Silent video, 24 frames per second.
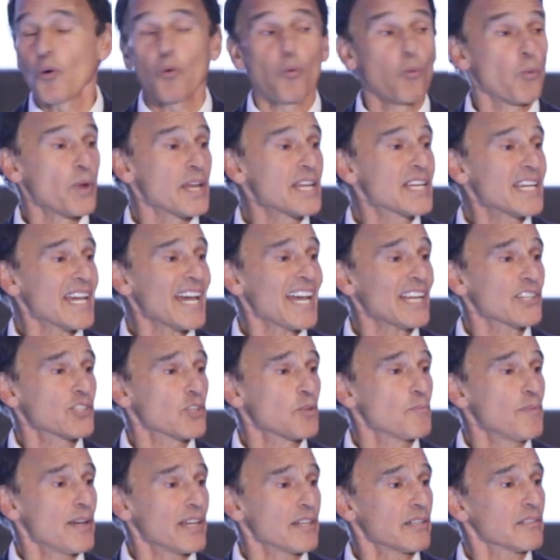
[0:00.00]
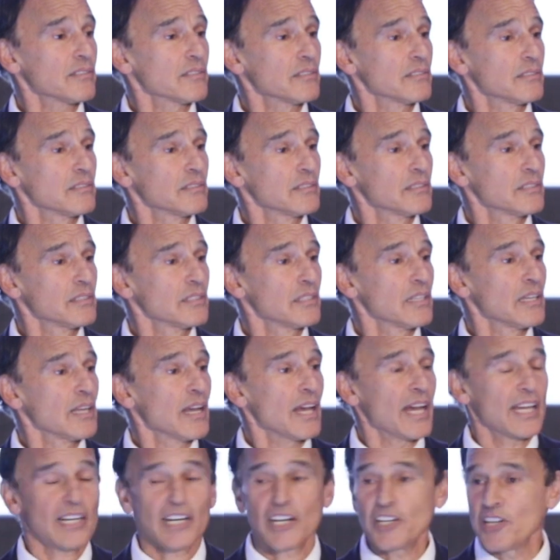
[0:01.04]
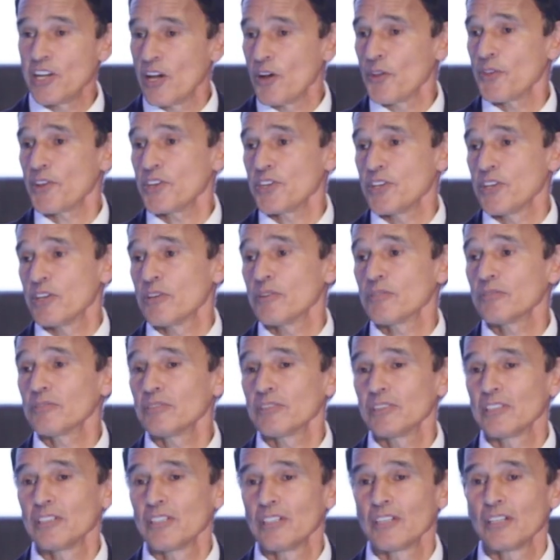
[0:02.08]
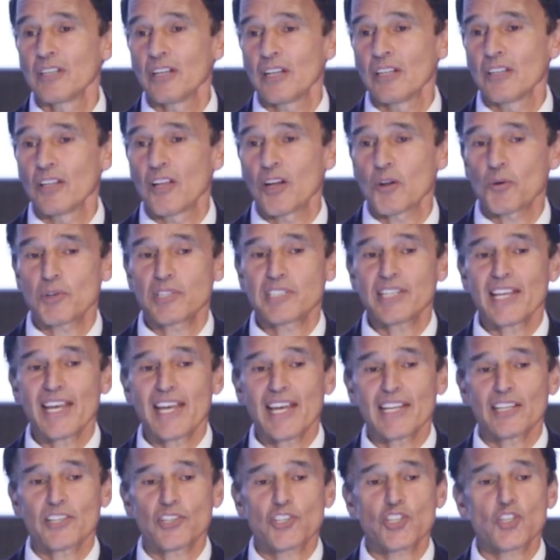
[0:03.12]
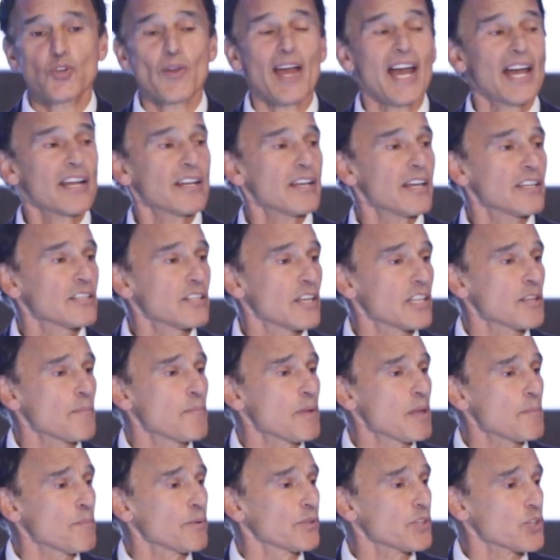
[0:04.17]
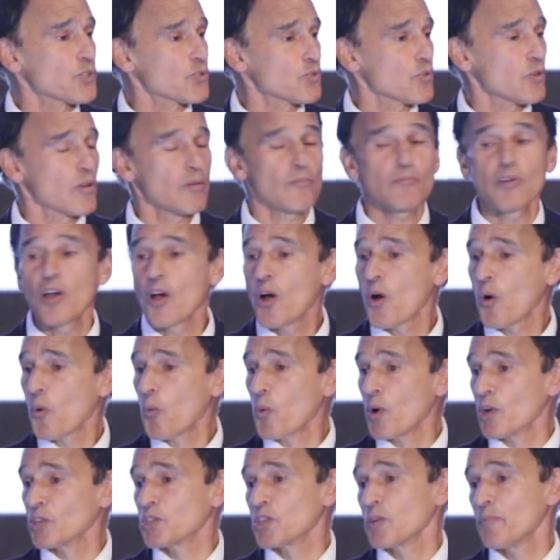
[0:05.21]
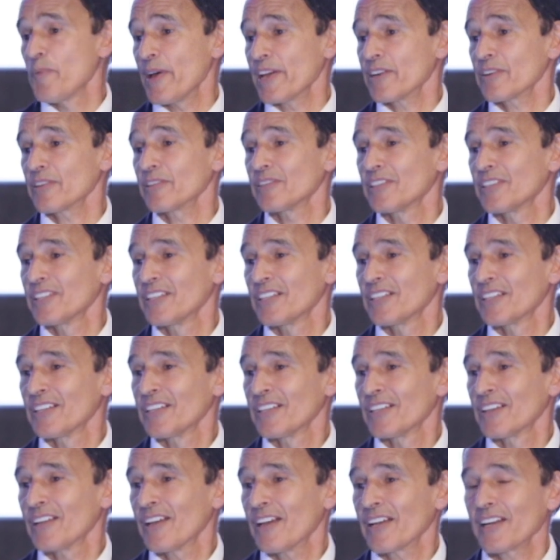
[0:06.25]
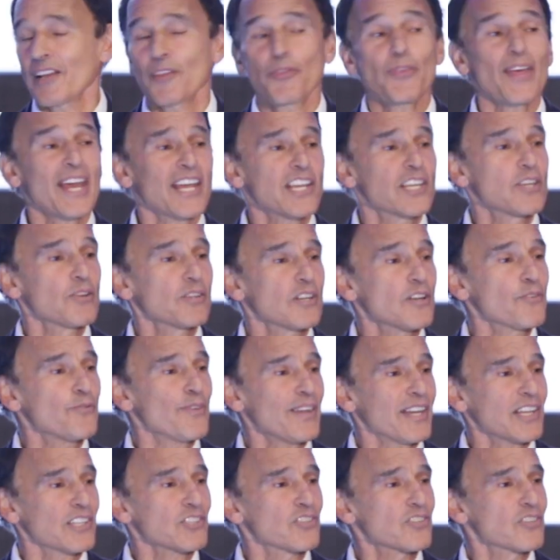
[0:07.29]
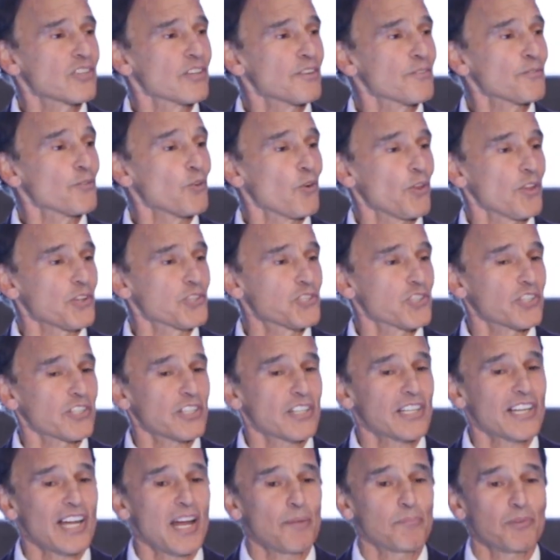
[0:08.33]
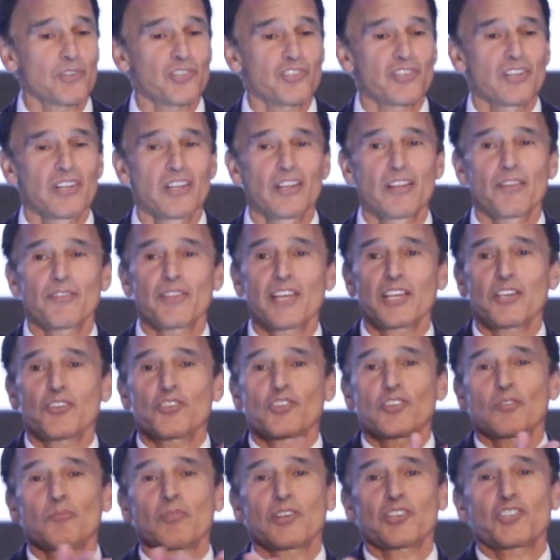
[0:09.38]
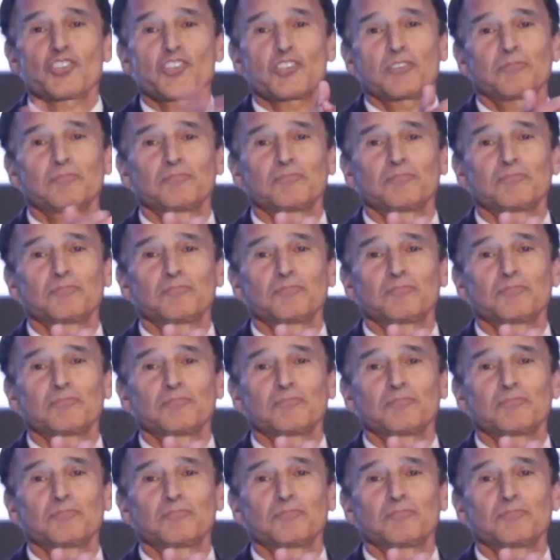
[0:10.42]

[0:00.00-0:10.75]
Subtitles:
We can do better. And I know that you, along with Dan and Strata and the other people in this room, will do better. And I thank you in advance for all that you're going to accomplish. Thank you so much.